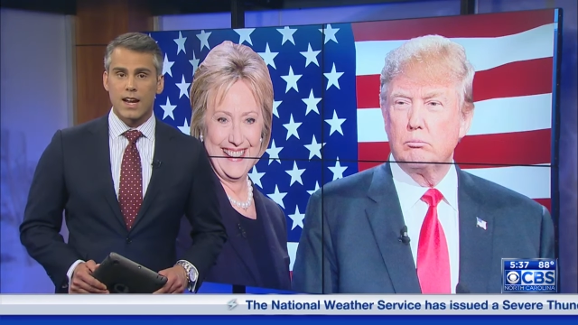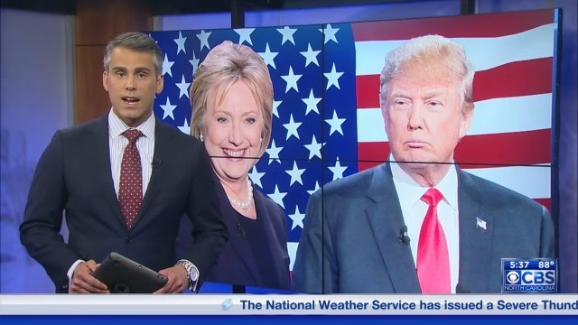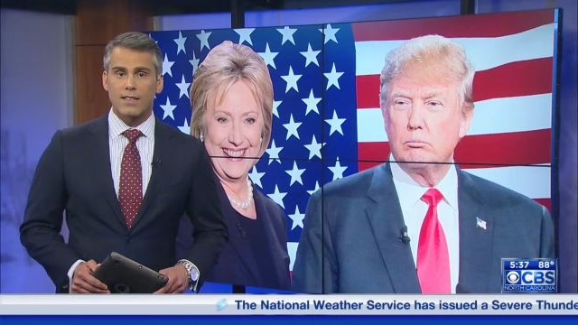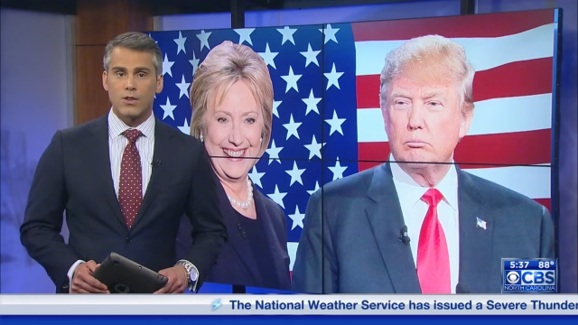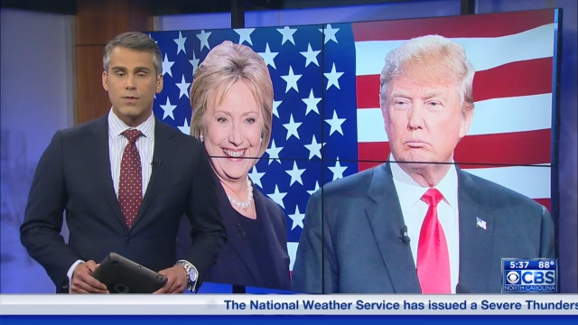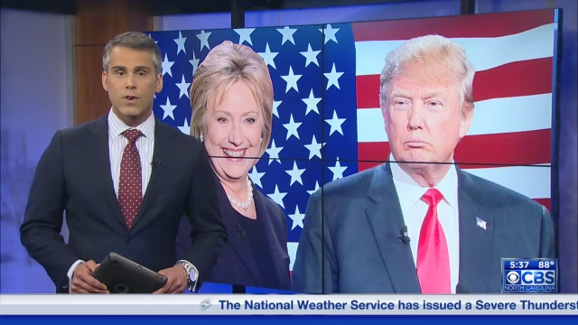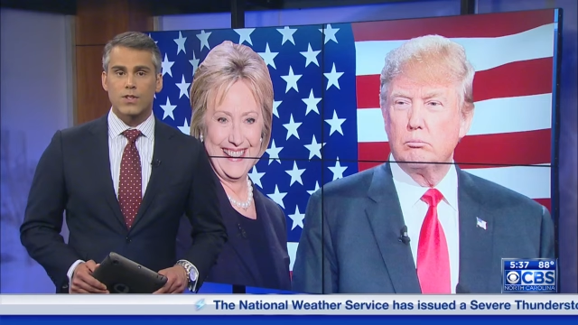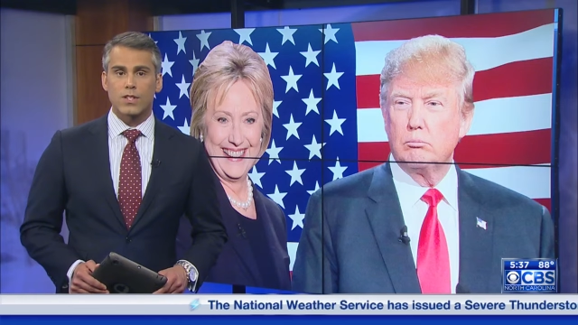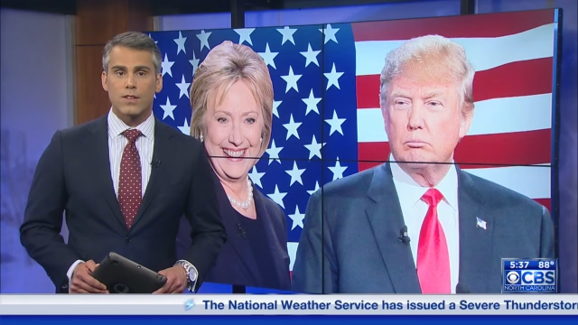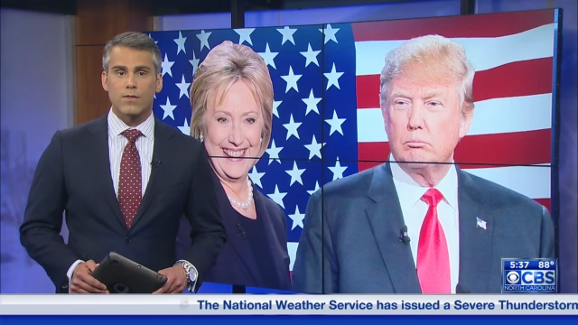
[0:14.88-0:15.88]
Speaker 1: at the
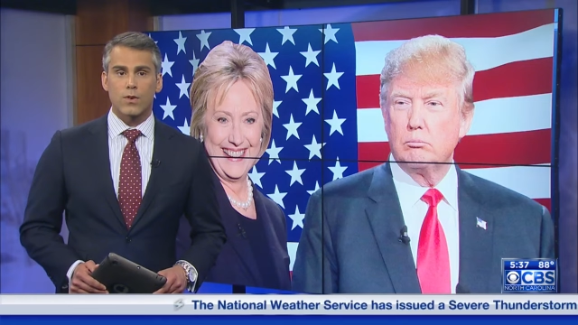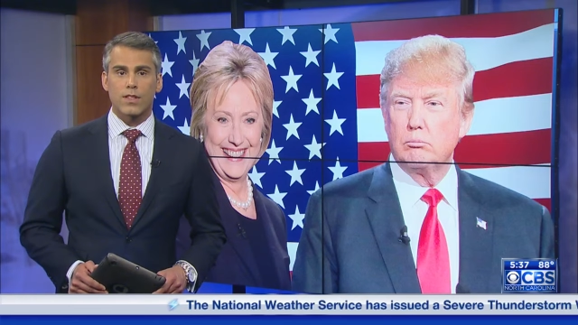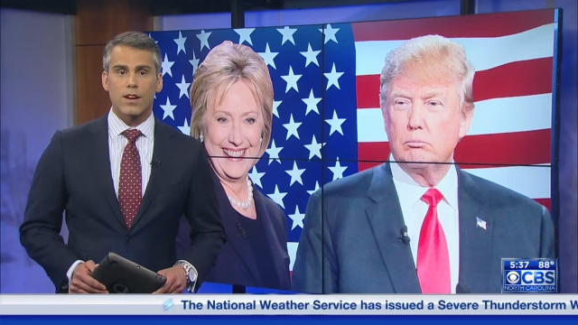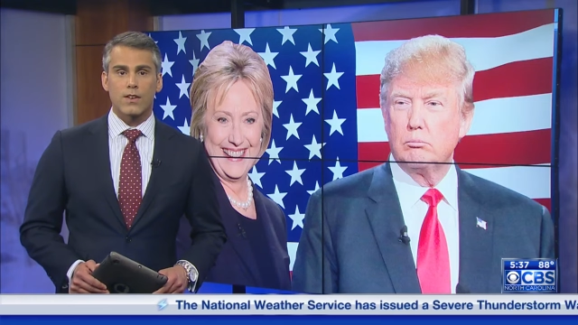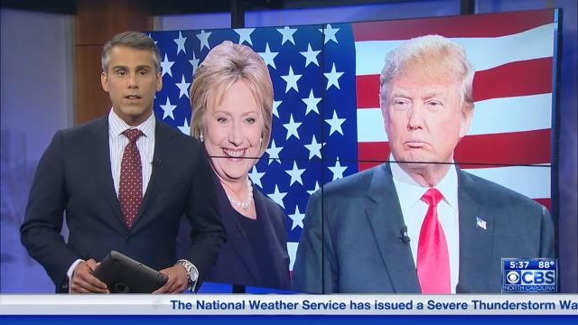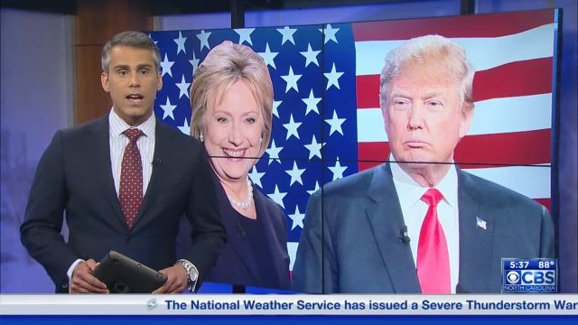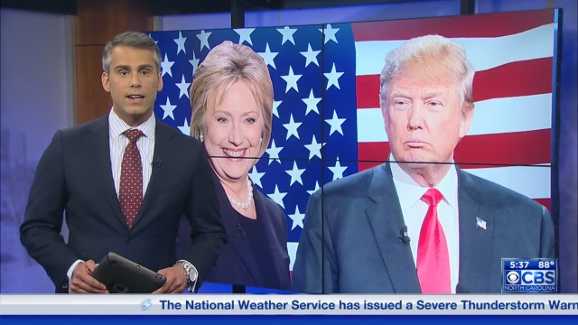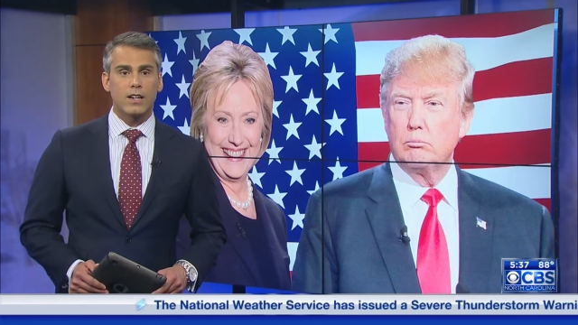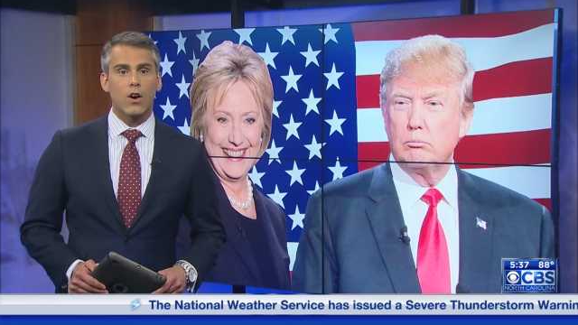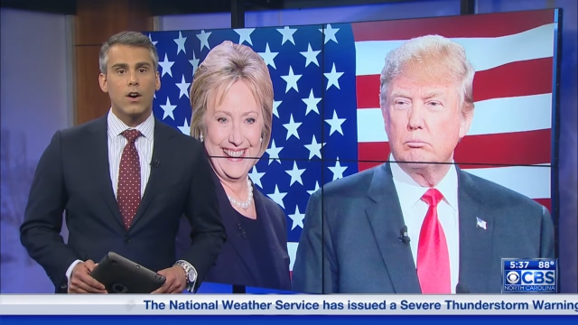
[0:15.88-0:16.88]
University of North
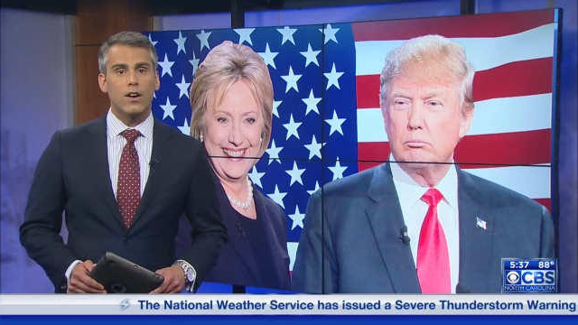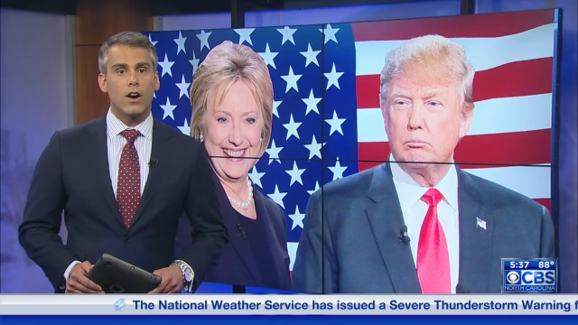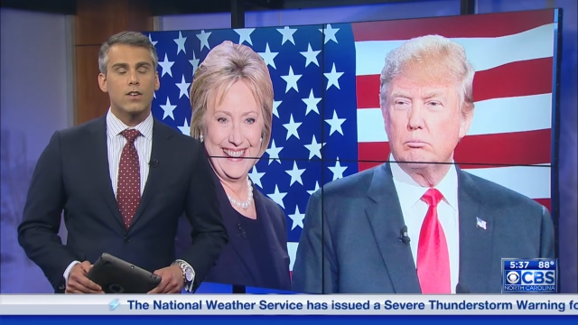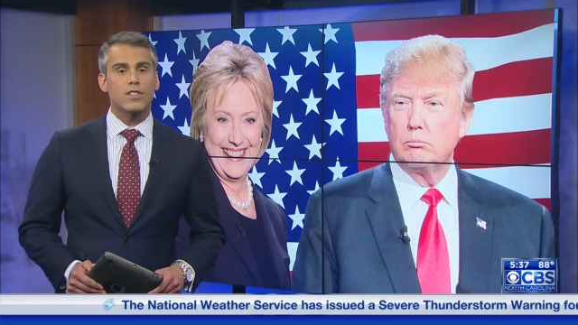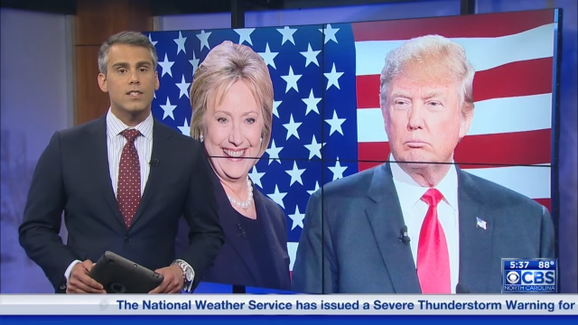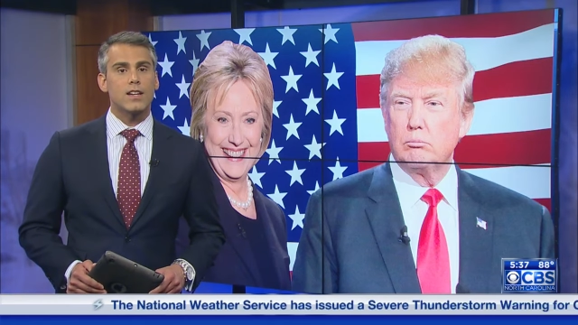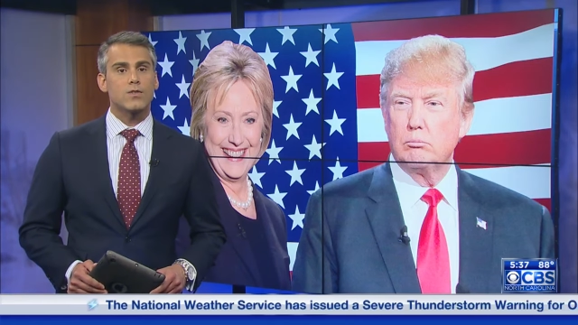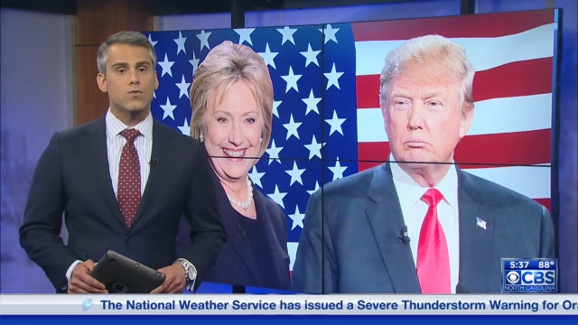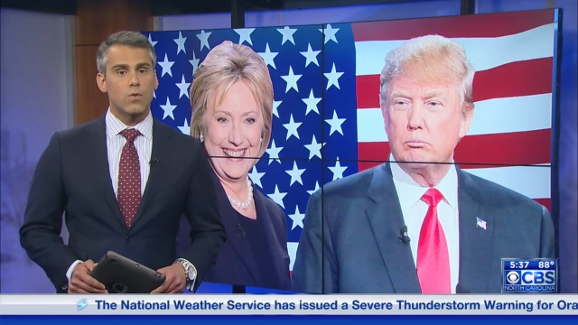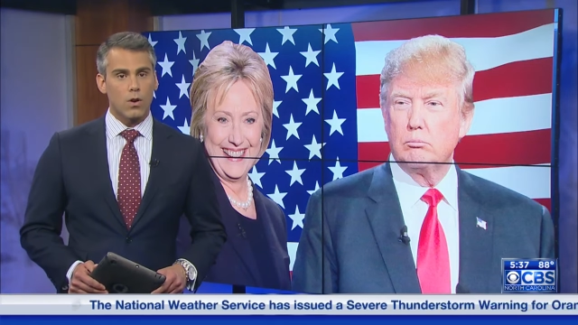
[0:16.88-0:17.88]
Carolina, on our
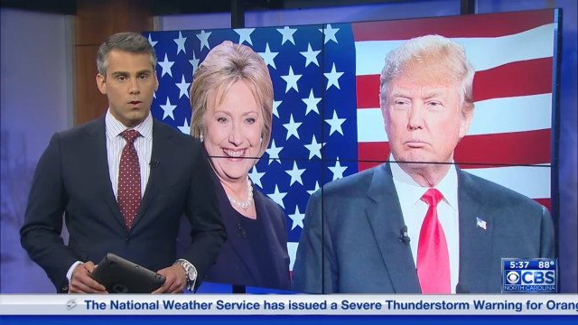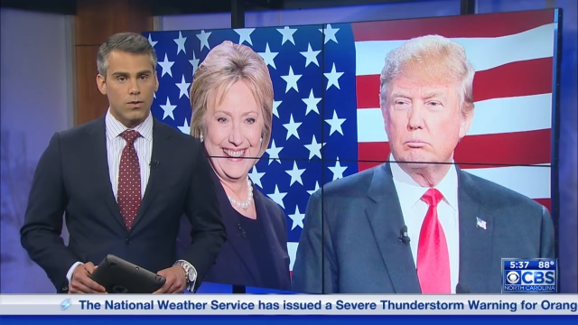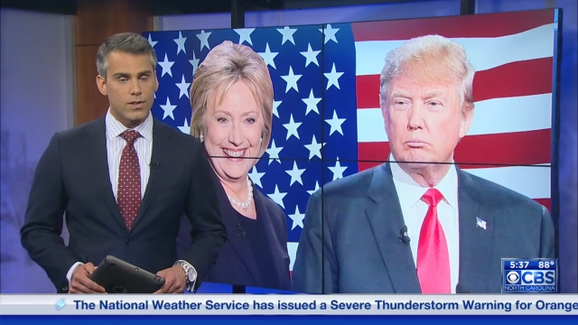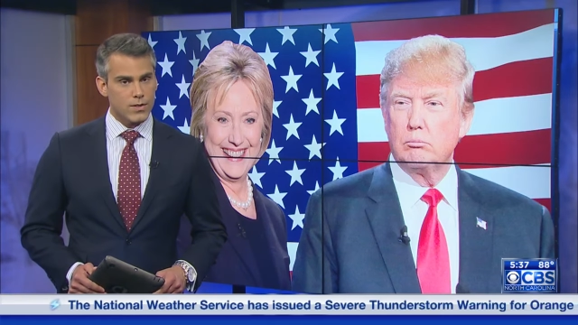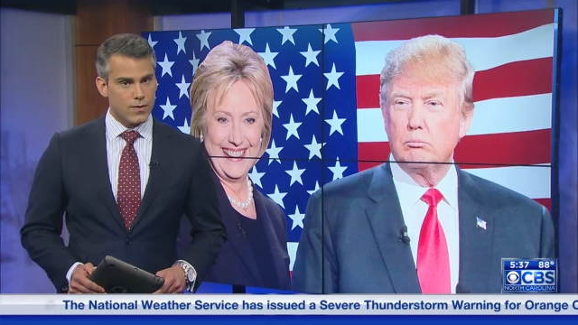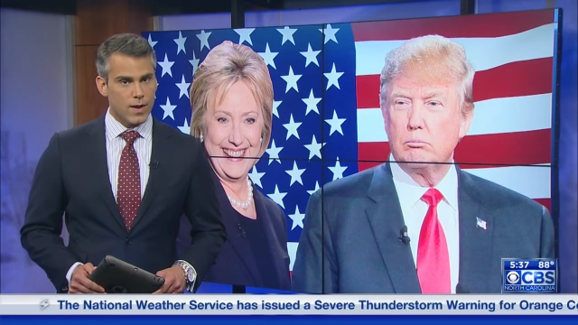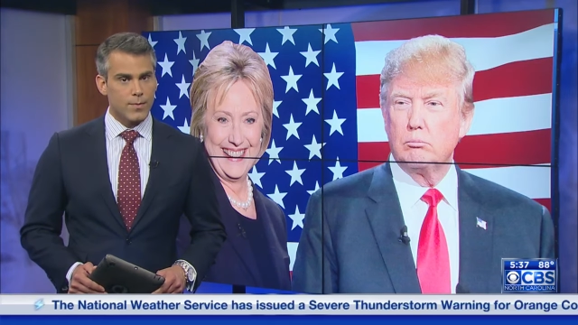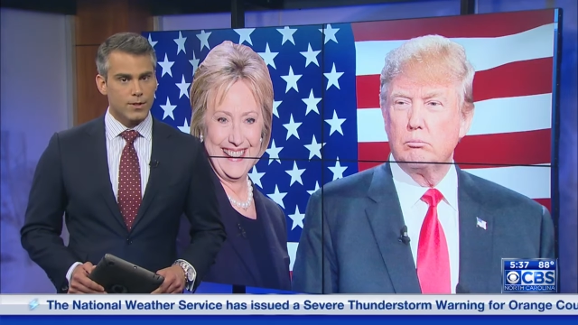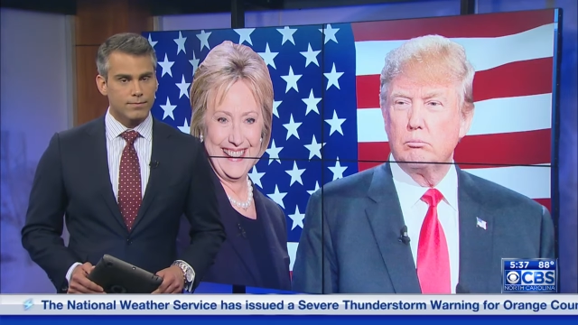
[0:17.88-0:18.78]
state's role this November.